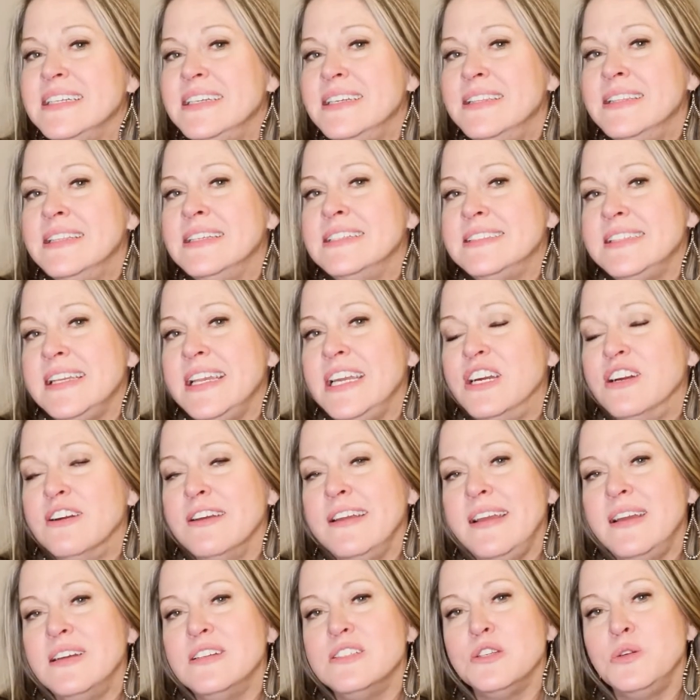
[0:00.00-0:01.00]
in this
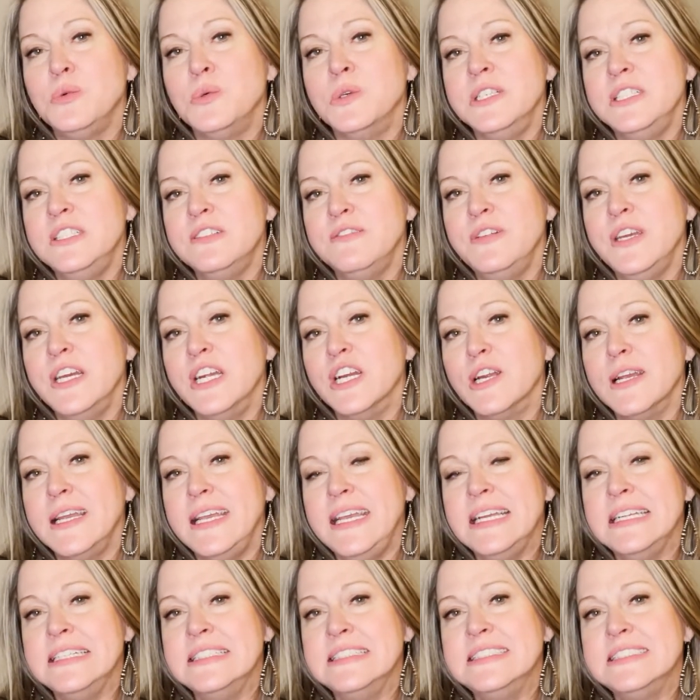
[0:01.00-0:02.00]
area is going to vary
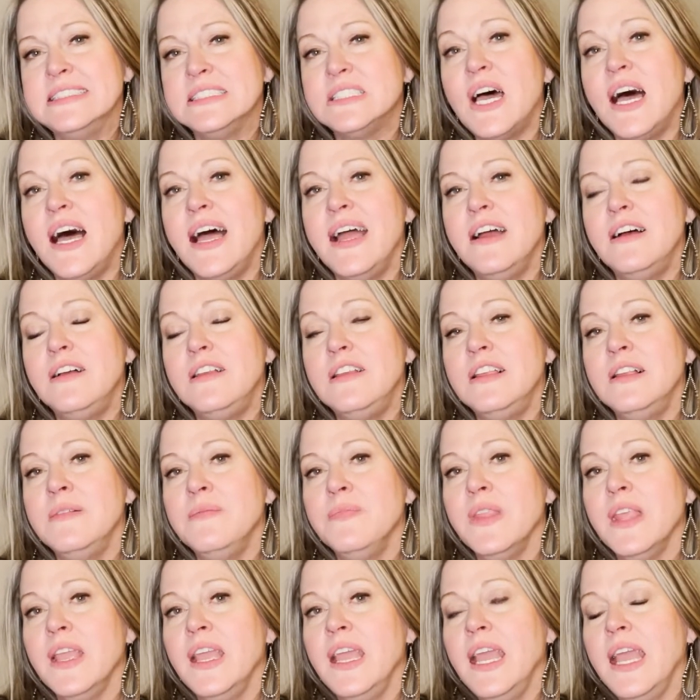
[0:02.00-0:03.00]
in style
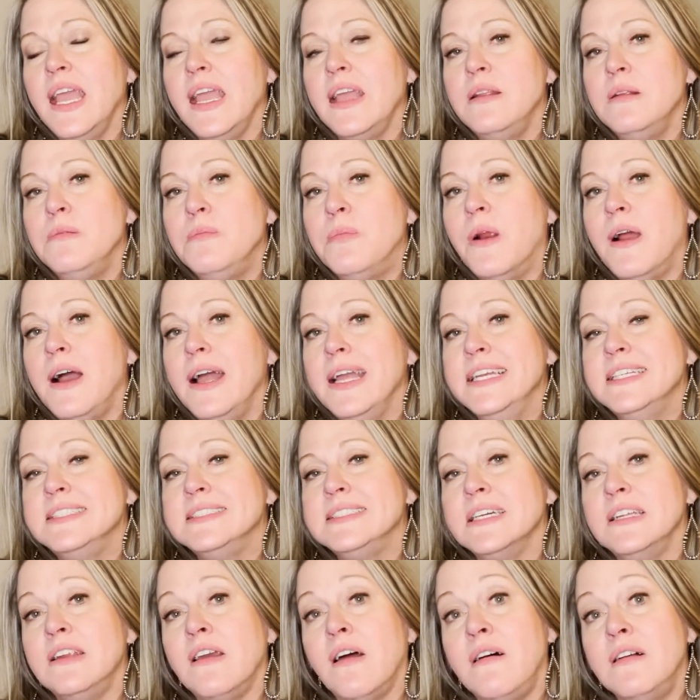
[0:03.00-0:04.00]
and price,
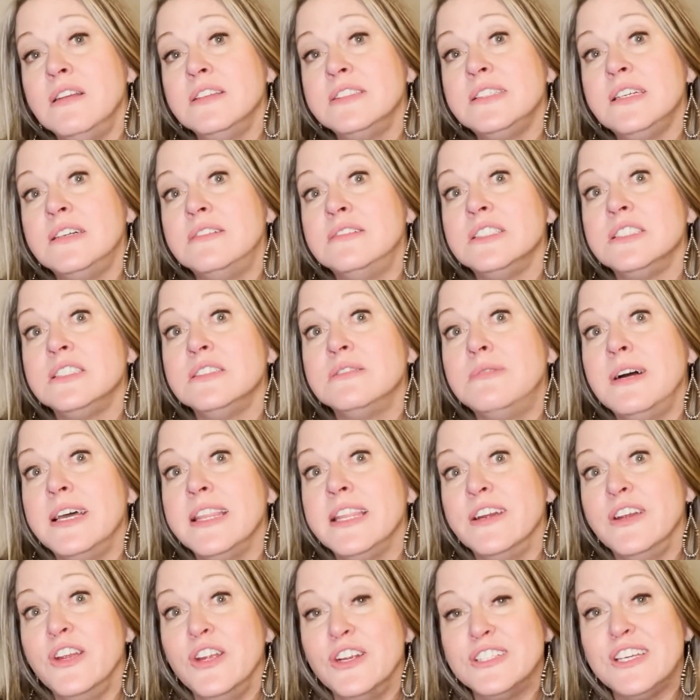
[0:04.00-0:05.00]
and also as to
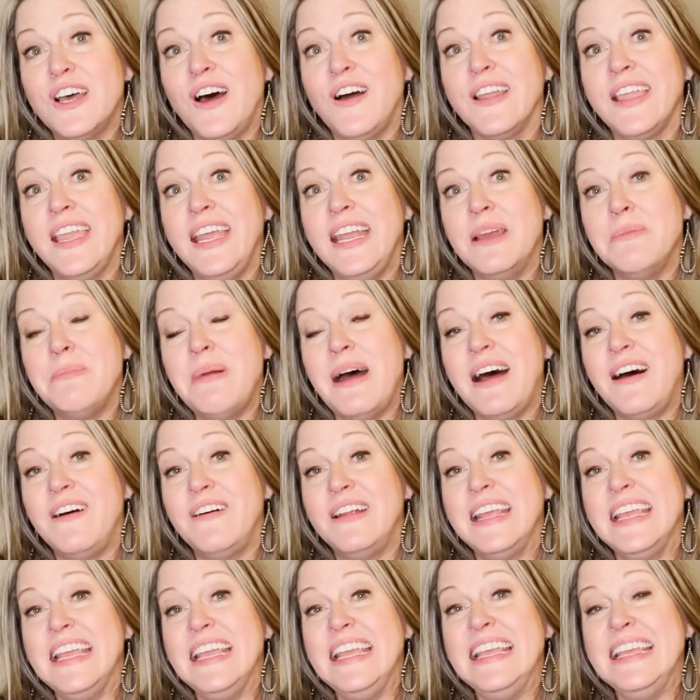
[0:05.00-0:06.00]
whether you're talking
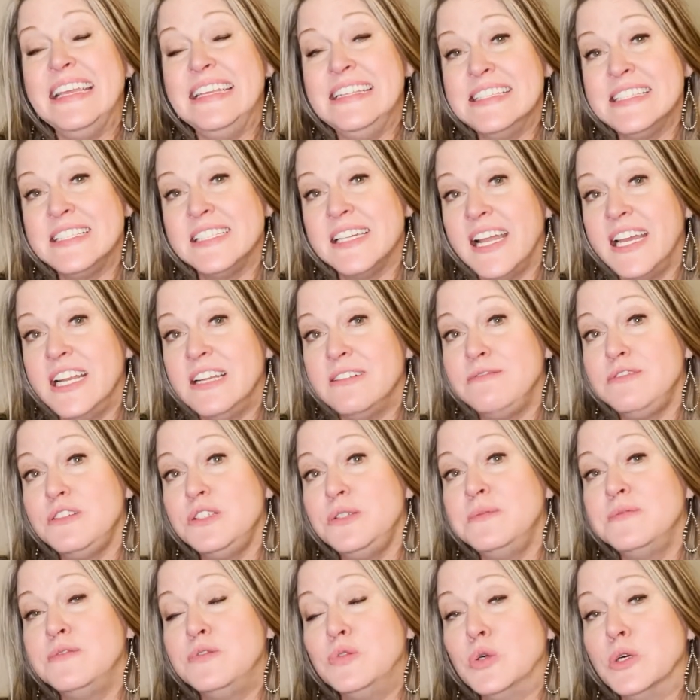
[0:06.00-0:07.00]
about inside of
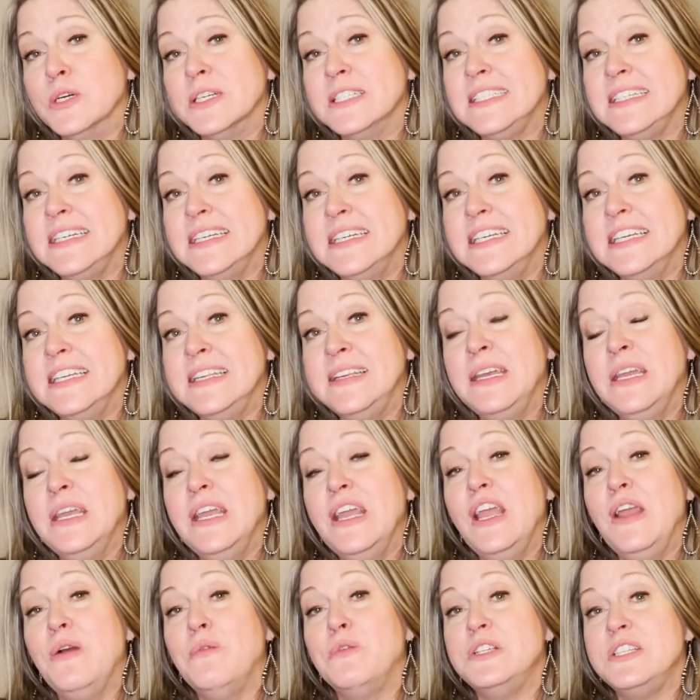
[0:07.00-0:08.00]
Loop 410,
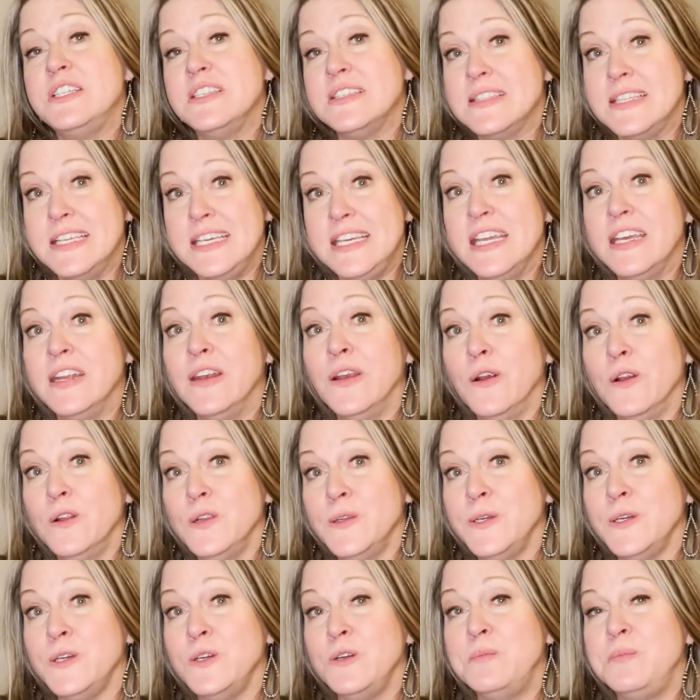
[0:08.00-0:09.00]
which is the inner
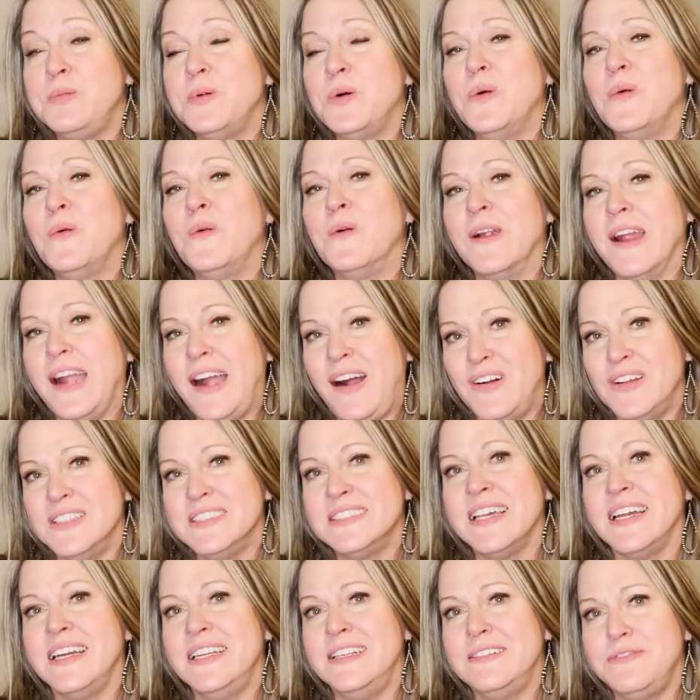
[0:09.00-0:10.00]
loop, or
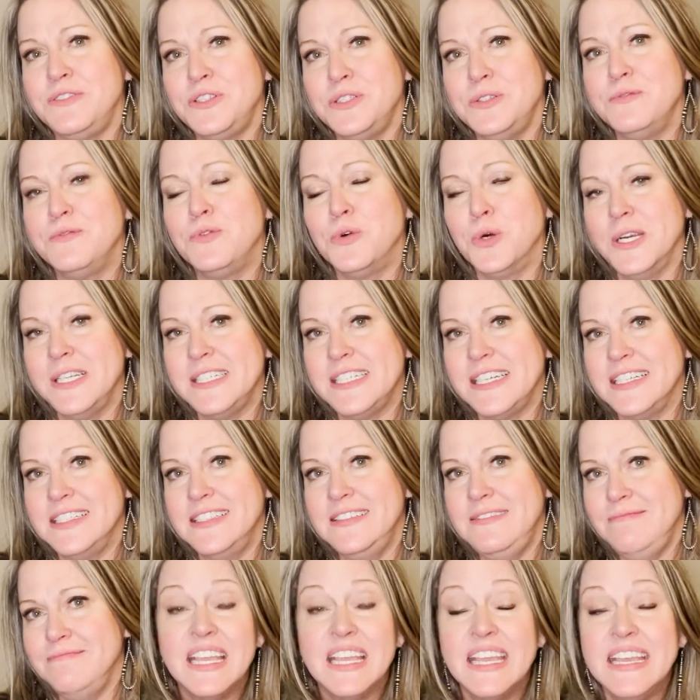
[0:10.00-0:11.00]
outside of Loop
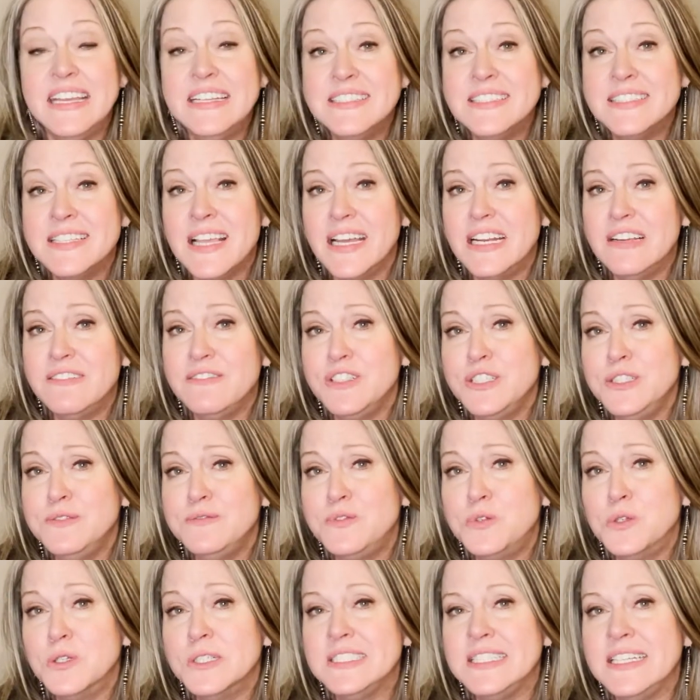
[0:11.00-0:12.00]
410. Inside of Loop
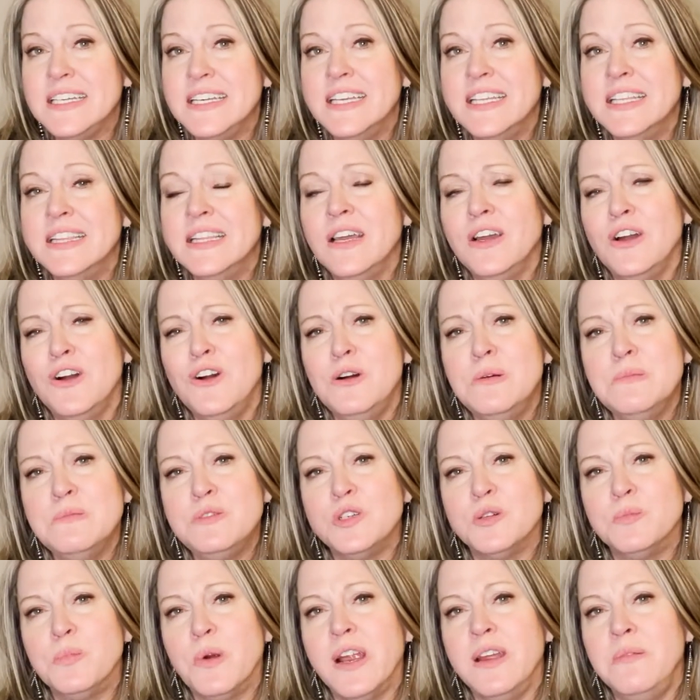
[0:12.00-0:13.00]
410, the homes
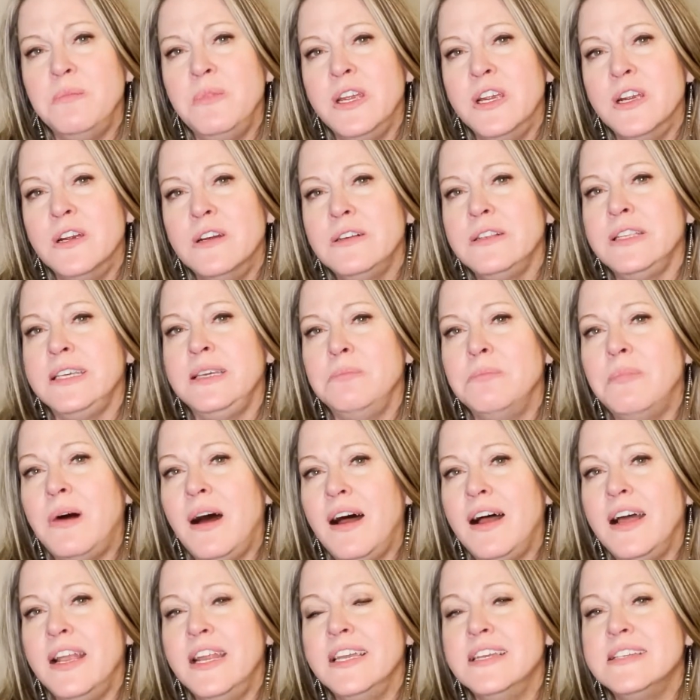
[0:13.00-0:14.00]
are primarily
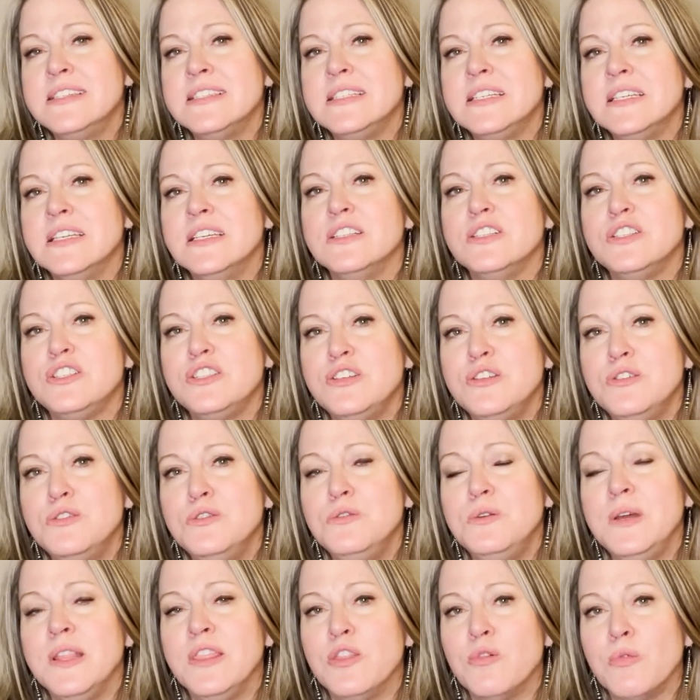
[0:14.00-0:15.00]
modest
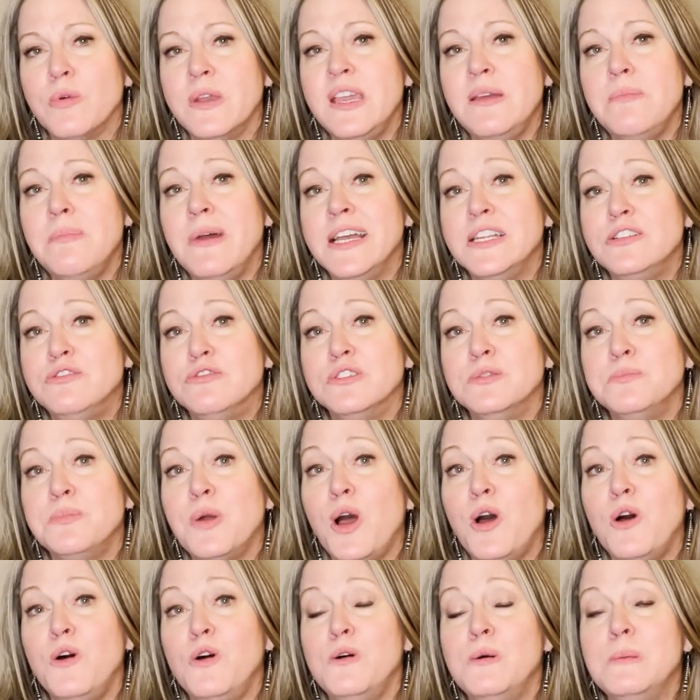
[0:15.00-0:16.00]
2 and 3 bedroom
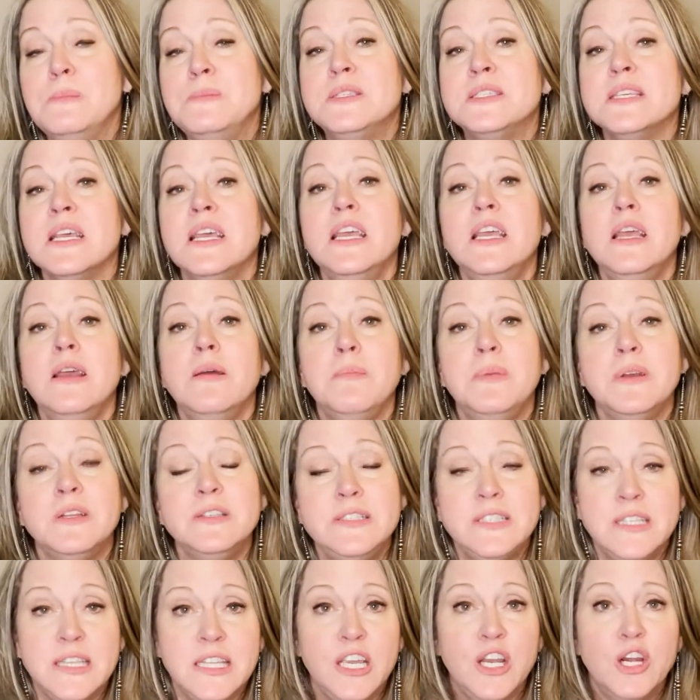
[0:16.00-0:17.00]
homes
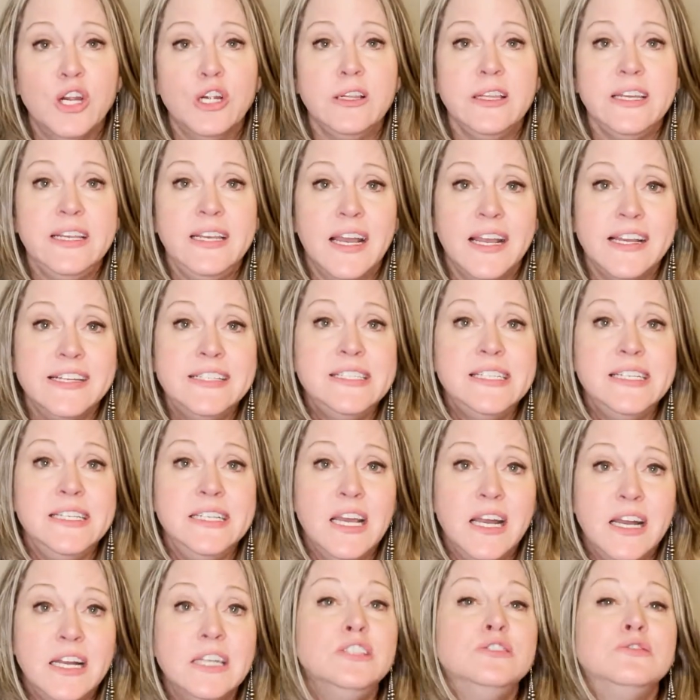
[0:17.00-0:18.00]
built in the early
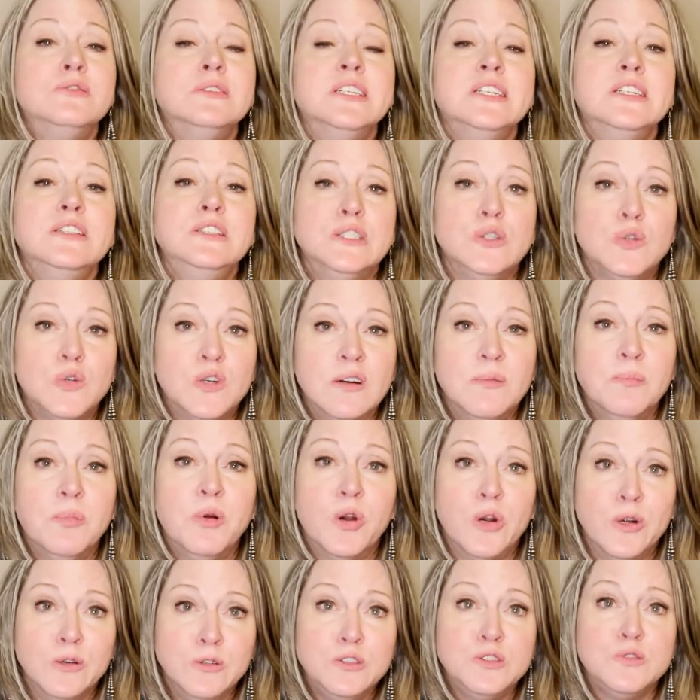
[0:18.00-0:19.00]
1900s or
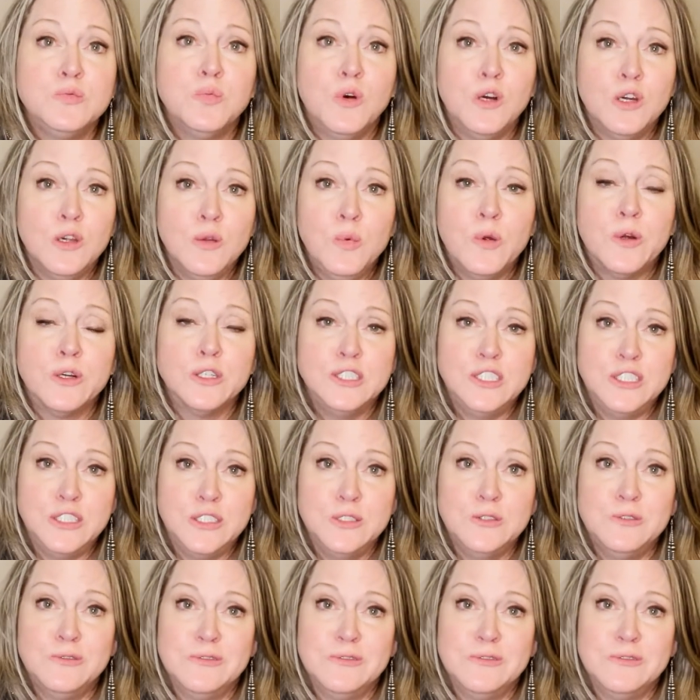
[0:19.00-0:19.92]
post World War II.